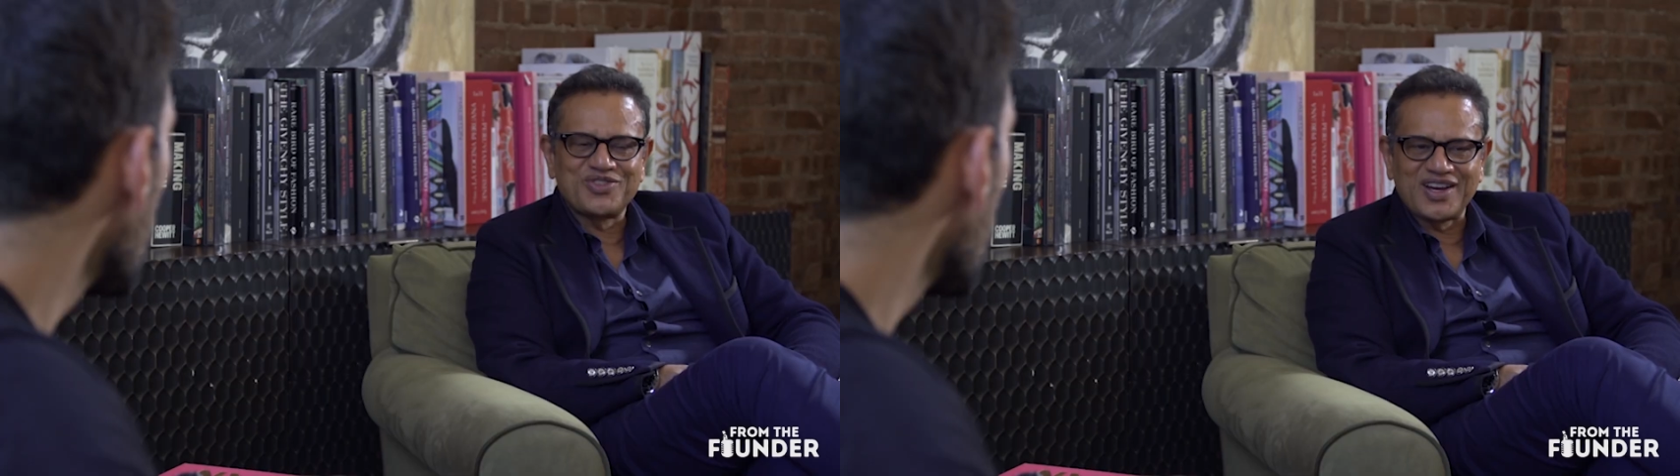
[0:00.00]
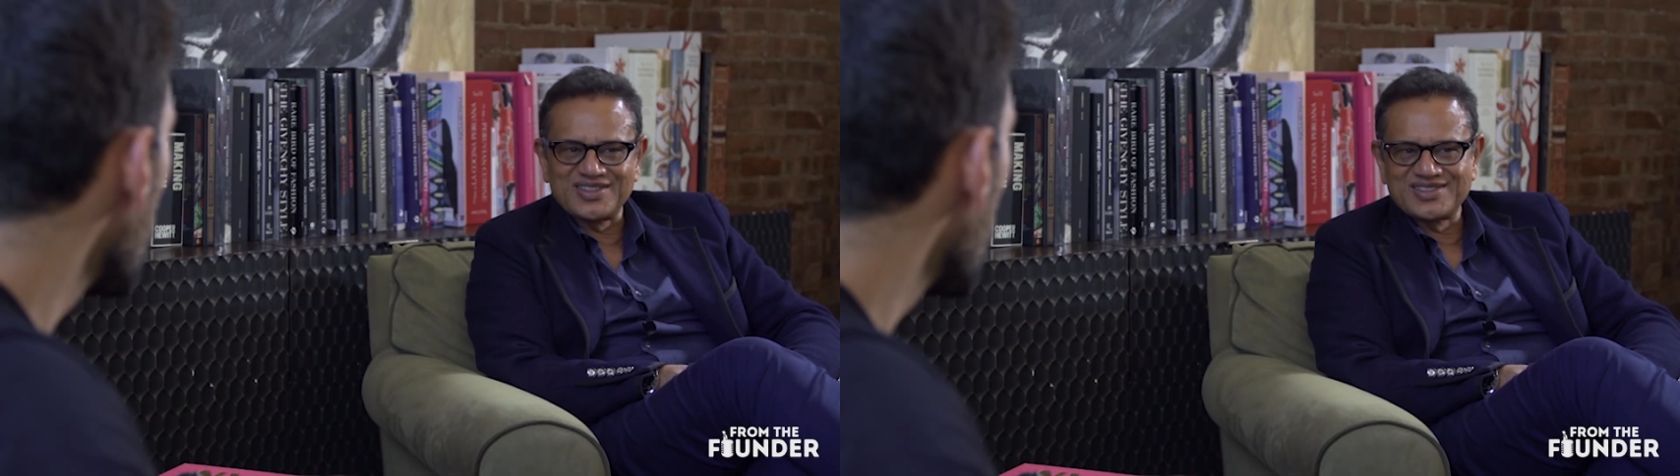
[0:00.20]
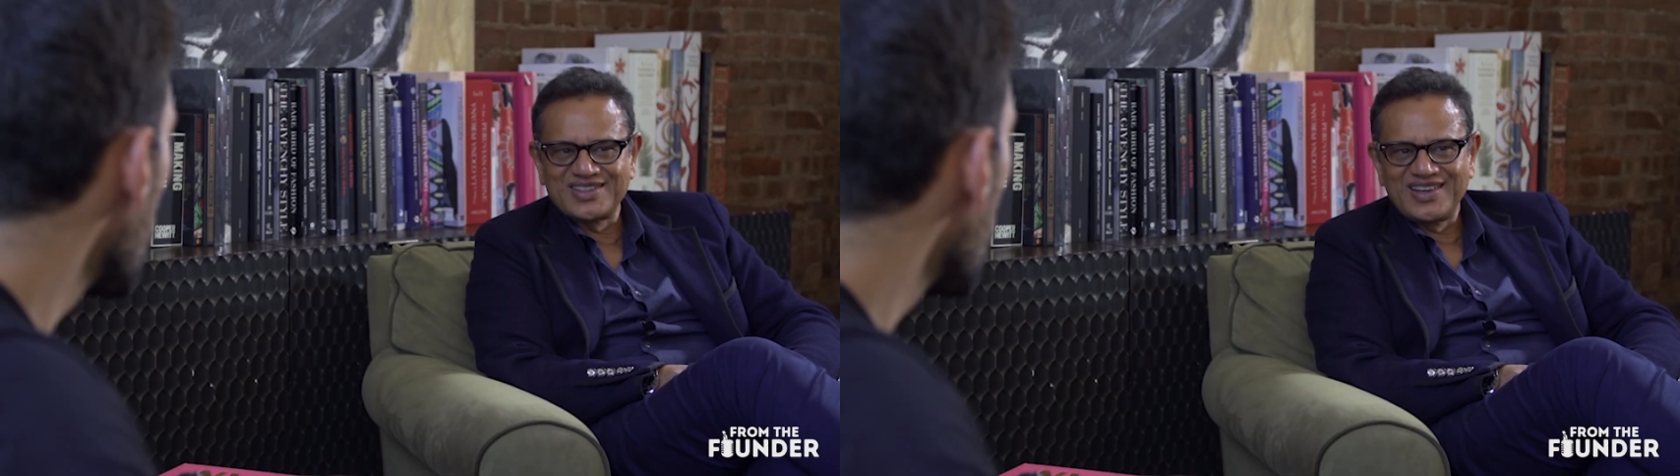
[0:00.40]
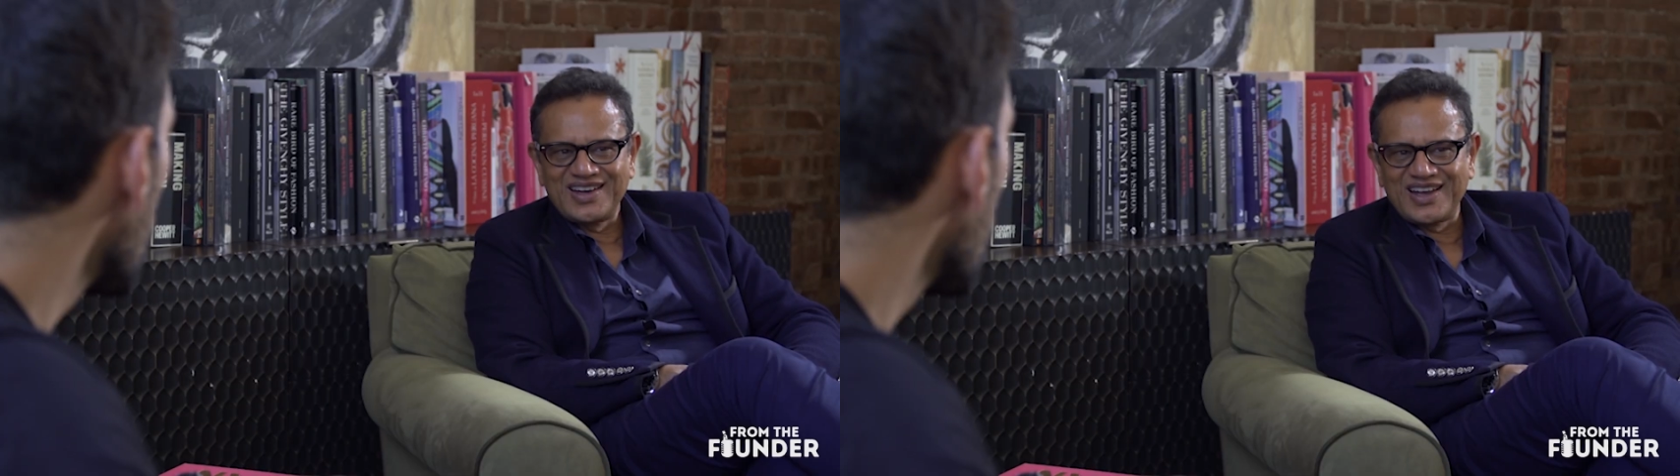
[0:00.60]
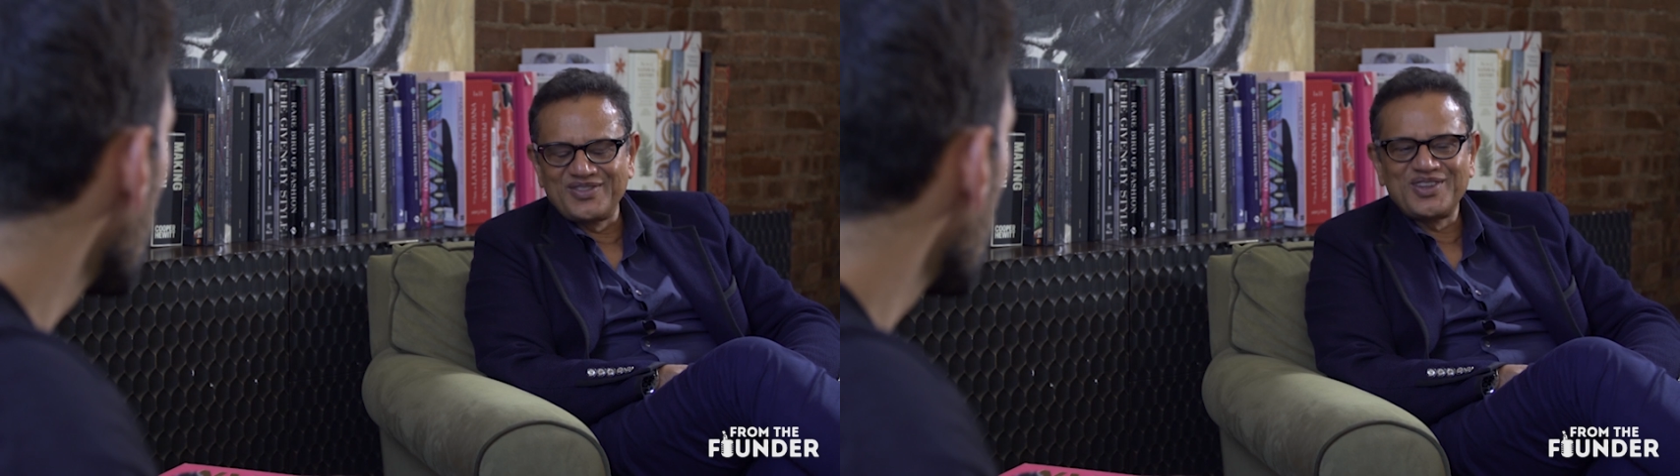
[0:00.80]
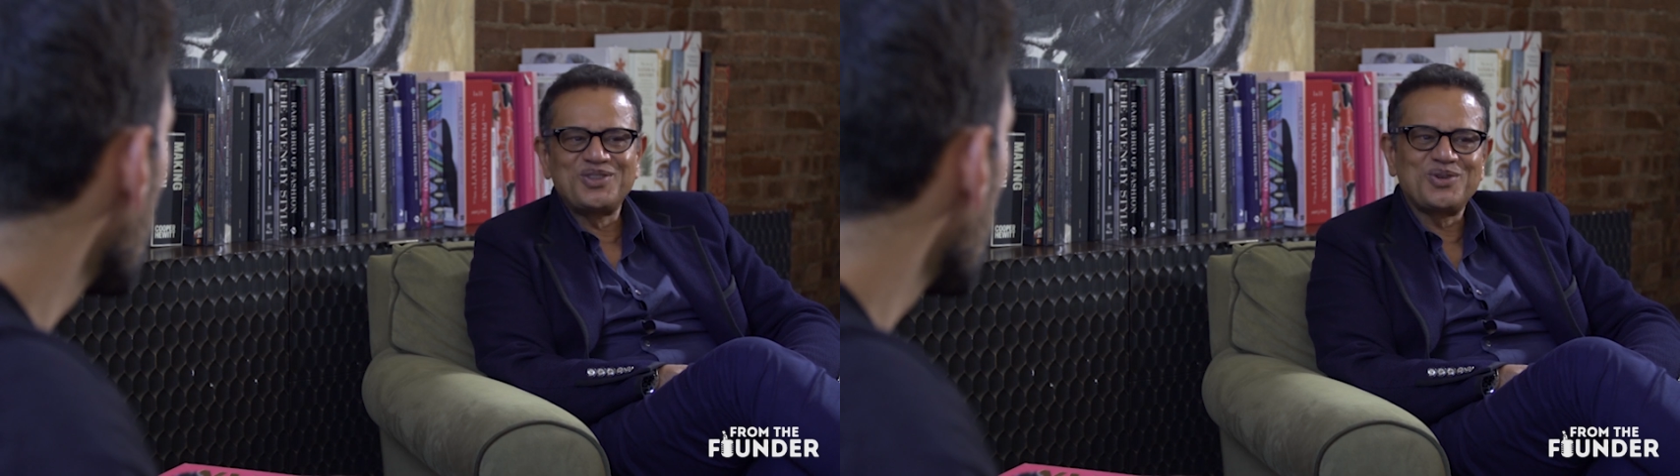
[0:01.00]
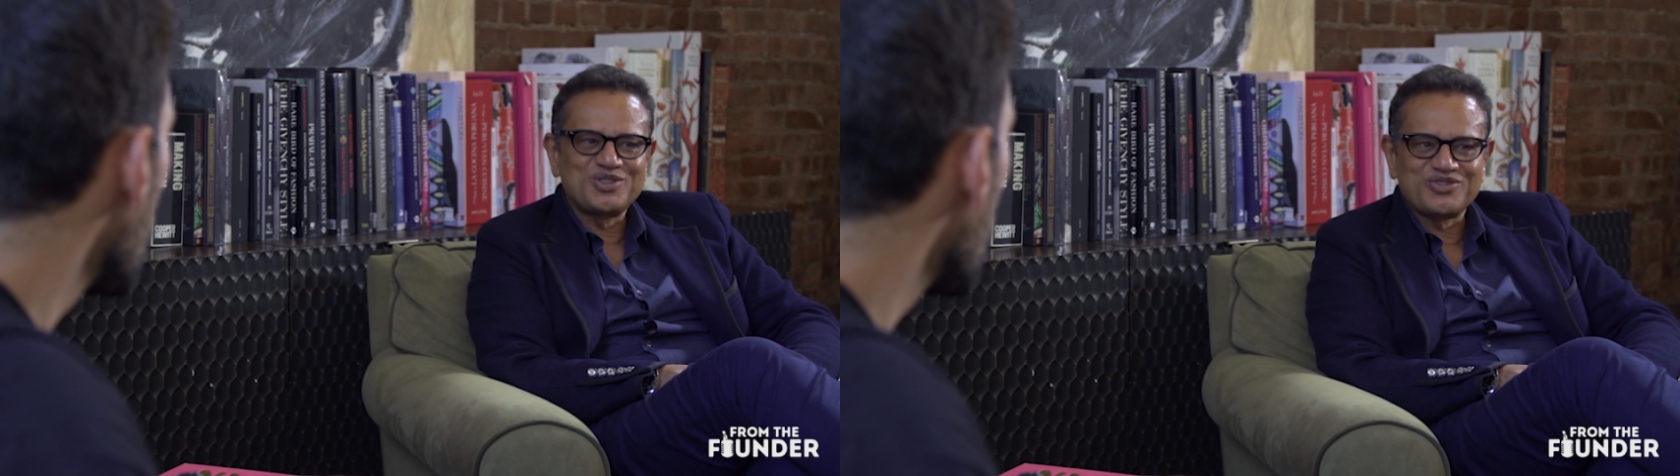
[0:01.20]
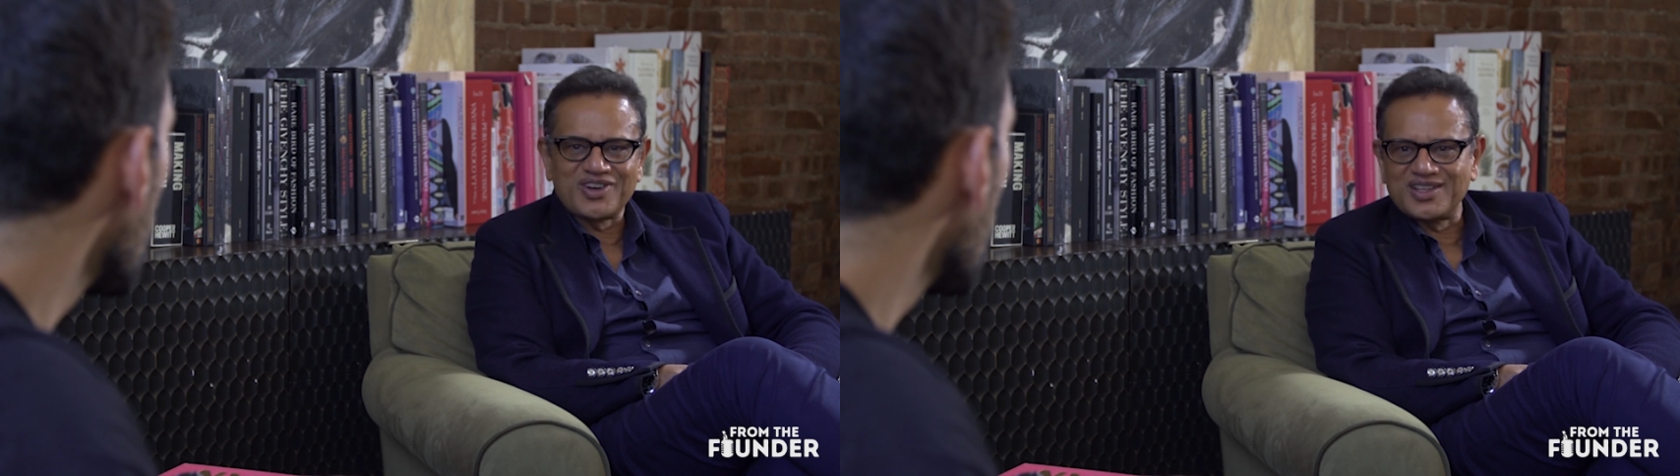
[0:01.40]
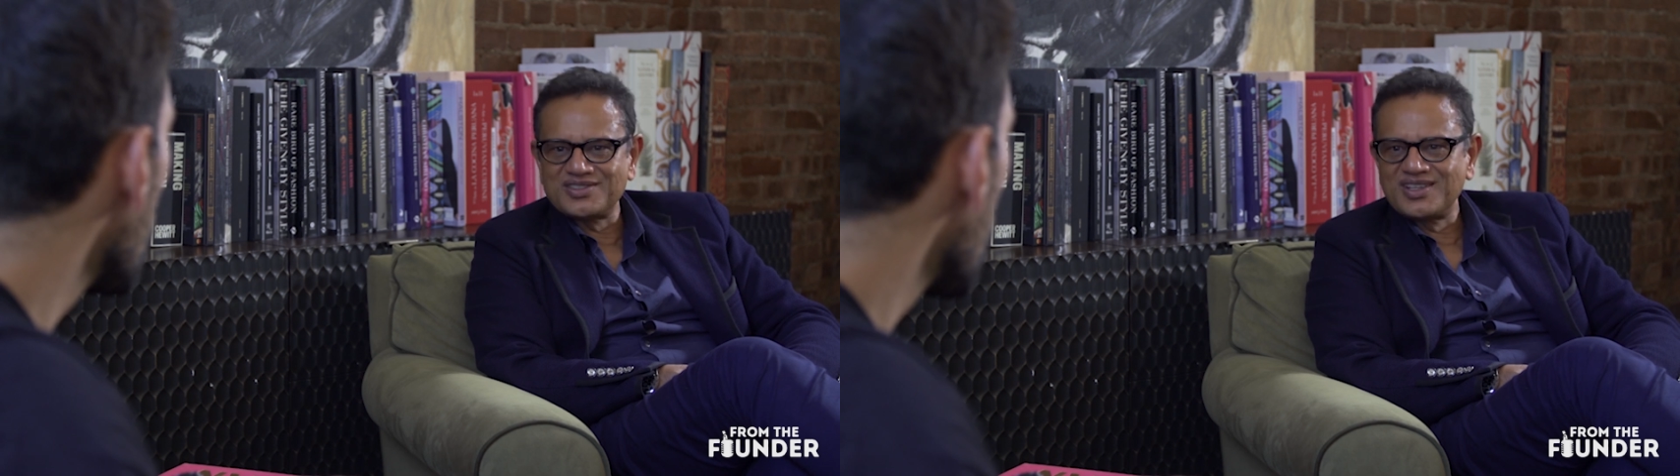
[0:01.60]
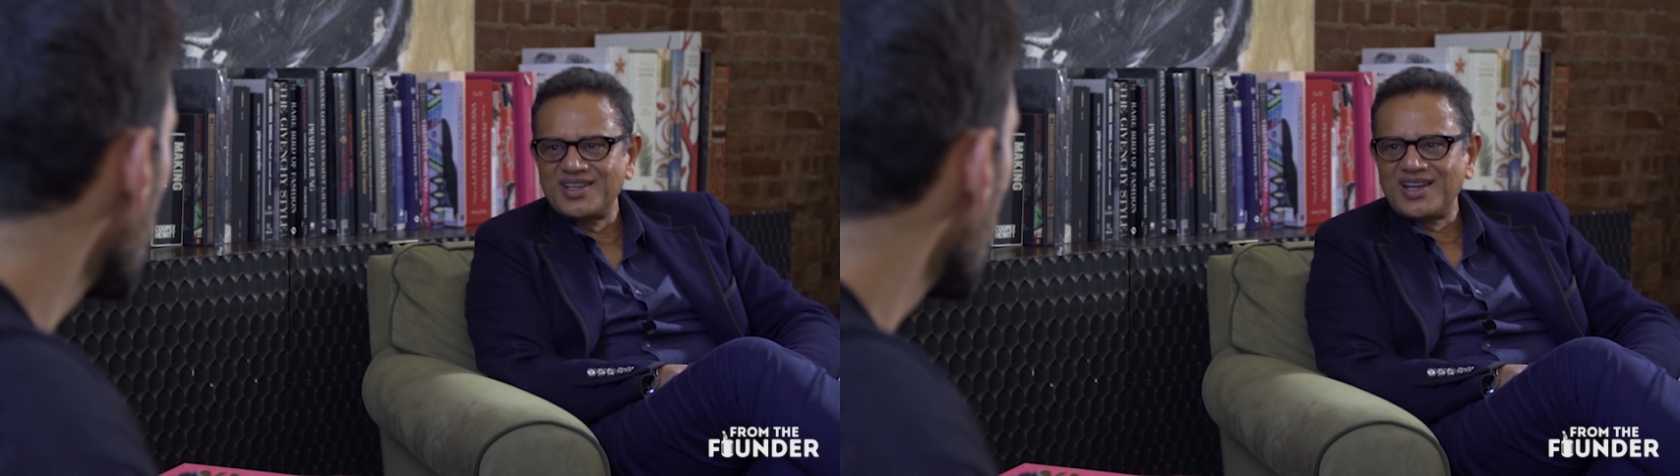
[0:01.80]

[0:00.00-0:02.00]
friends, and then those friends,